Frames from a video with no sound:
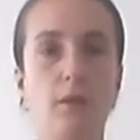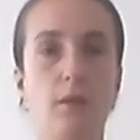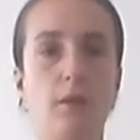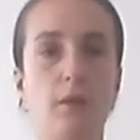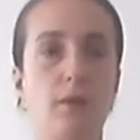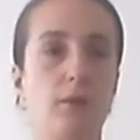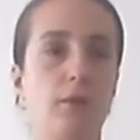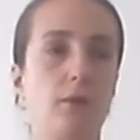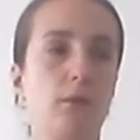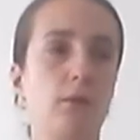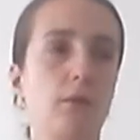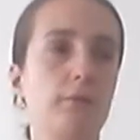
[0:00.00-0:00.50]

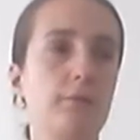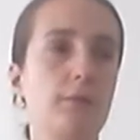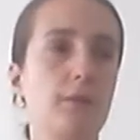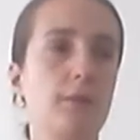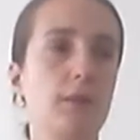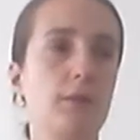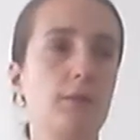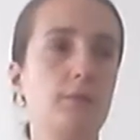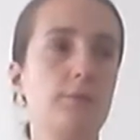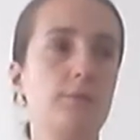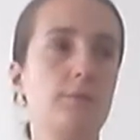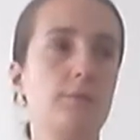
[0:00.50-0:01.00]

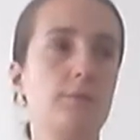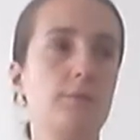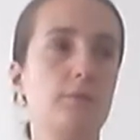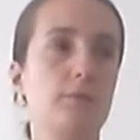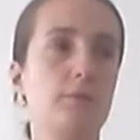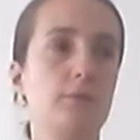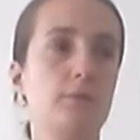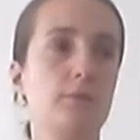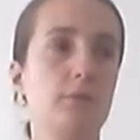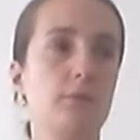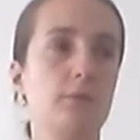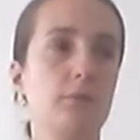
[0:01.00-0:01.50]
that
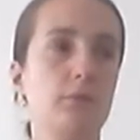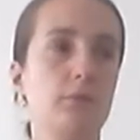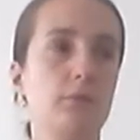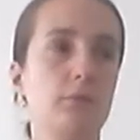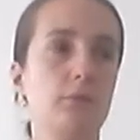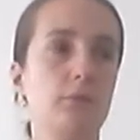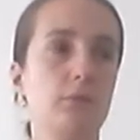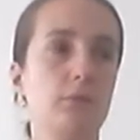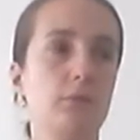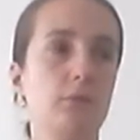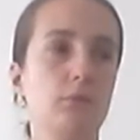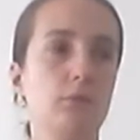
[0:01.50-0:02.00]

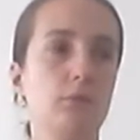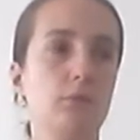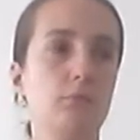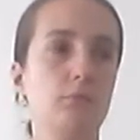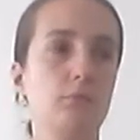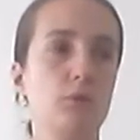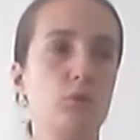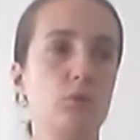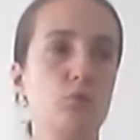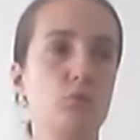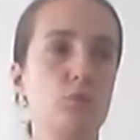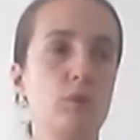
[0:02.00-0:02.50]

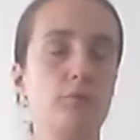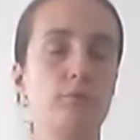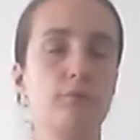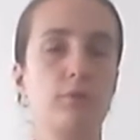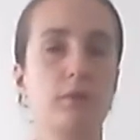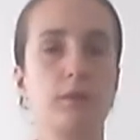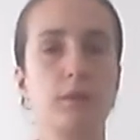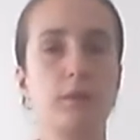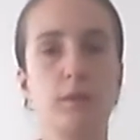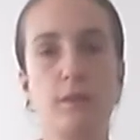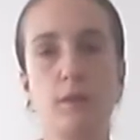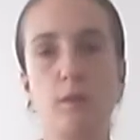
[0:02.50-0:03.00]
you
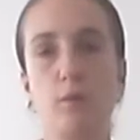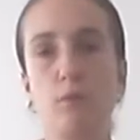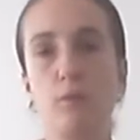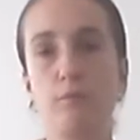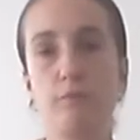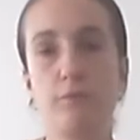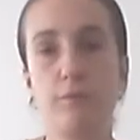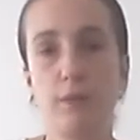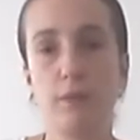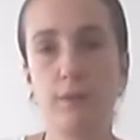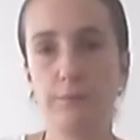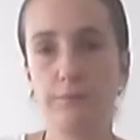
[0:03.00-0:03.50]
never get out
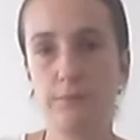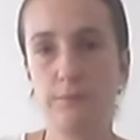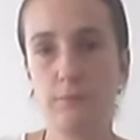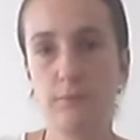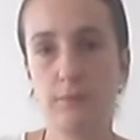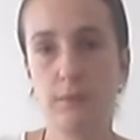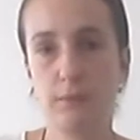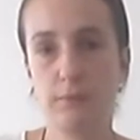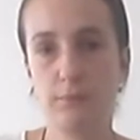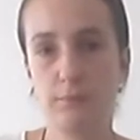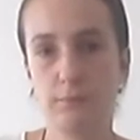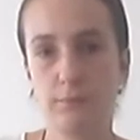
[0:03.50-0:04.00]
of
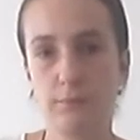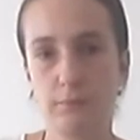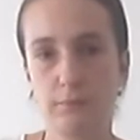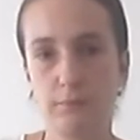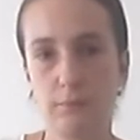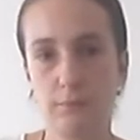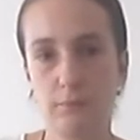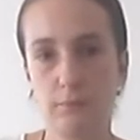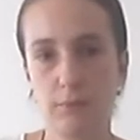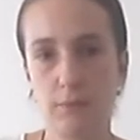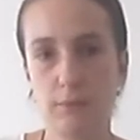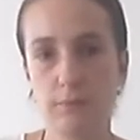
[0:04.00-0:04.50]

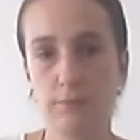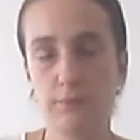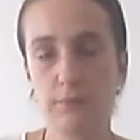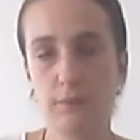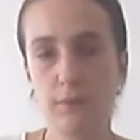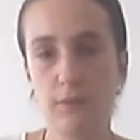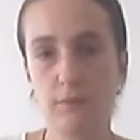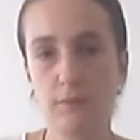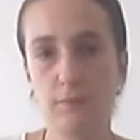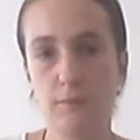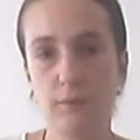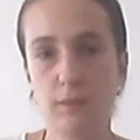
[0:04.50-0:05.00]
that
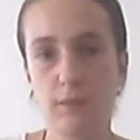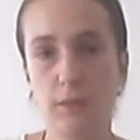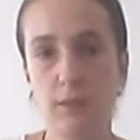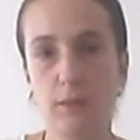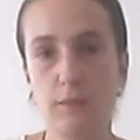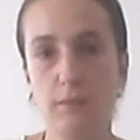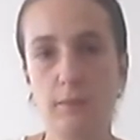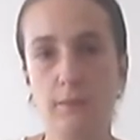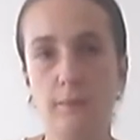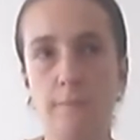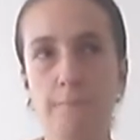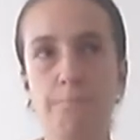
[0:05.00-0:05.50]
state
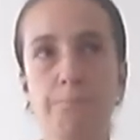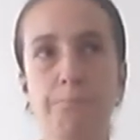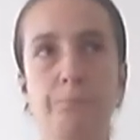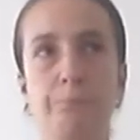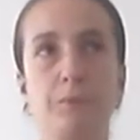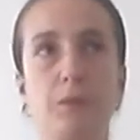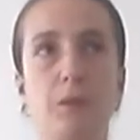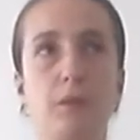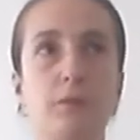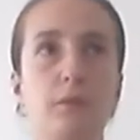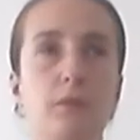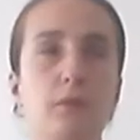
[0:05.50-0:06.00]
again.
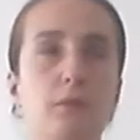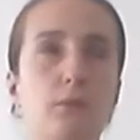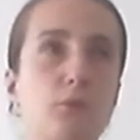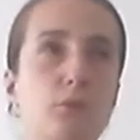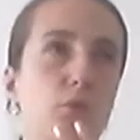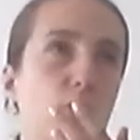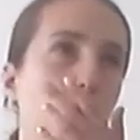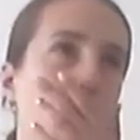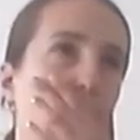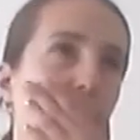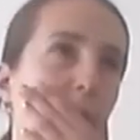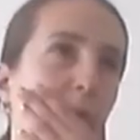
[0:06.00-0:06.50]
And you
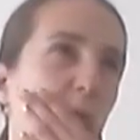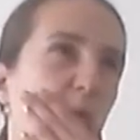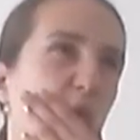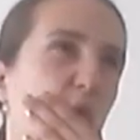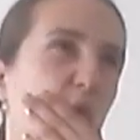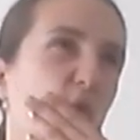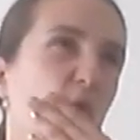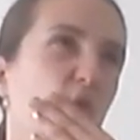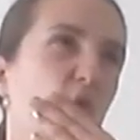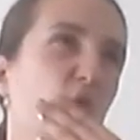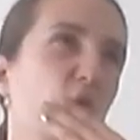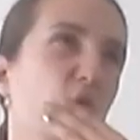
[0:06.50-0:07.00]
know, I
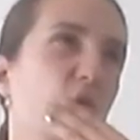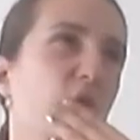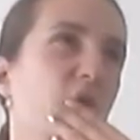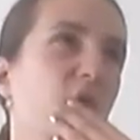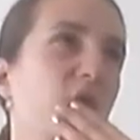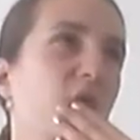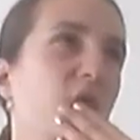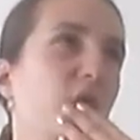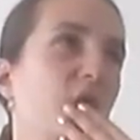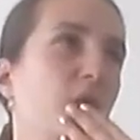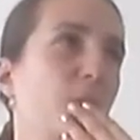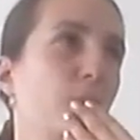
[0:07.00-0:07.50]
was also
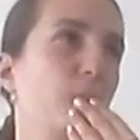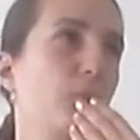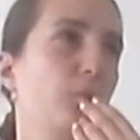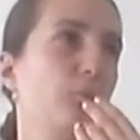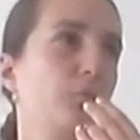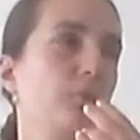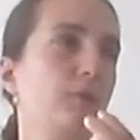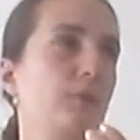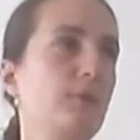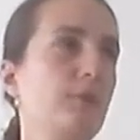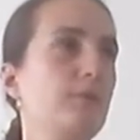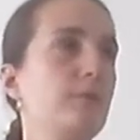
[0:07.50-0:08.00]
thinking
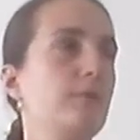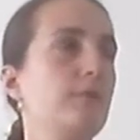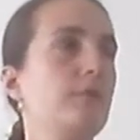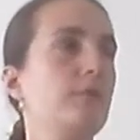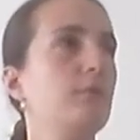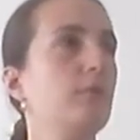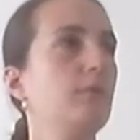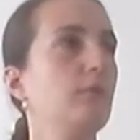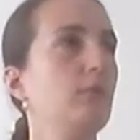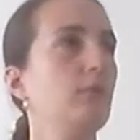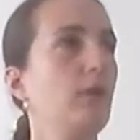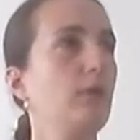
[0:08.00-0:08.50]
about this
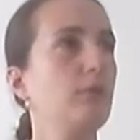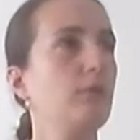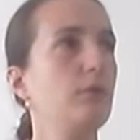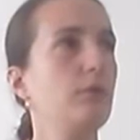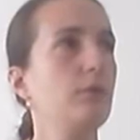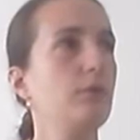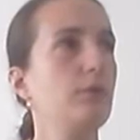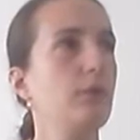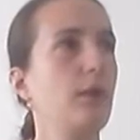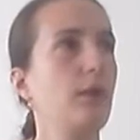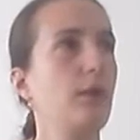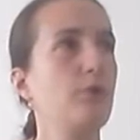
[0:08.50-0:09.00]

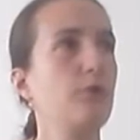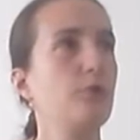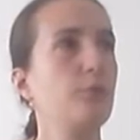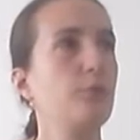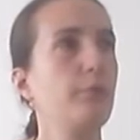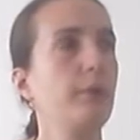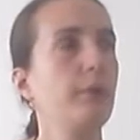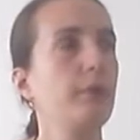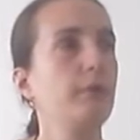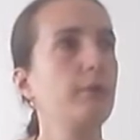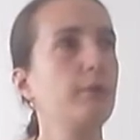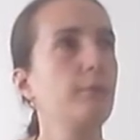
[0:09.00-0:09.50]
other
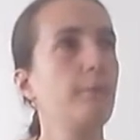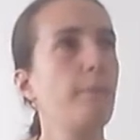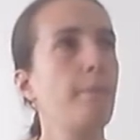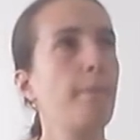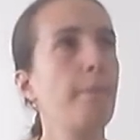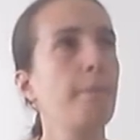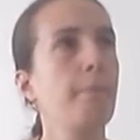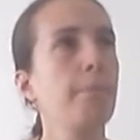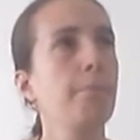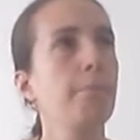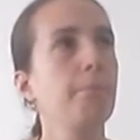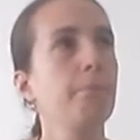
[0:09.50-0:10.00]
aspect,
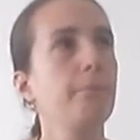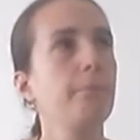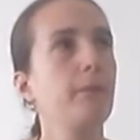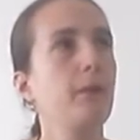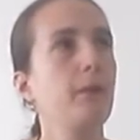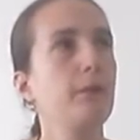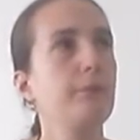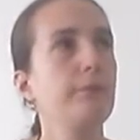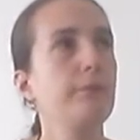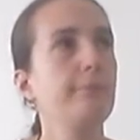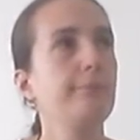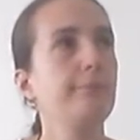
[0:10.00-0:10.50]

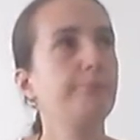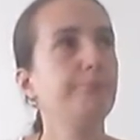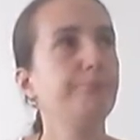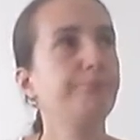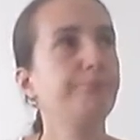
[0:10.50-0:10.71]
that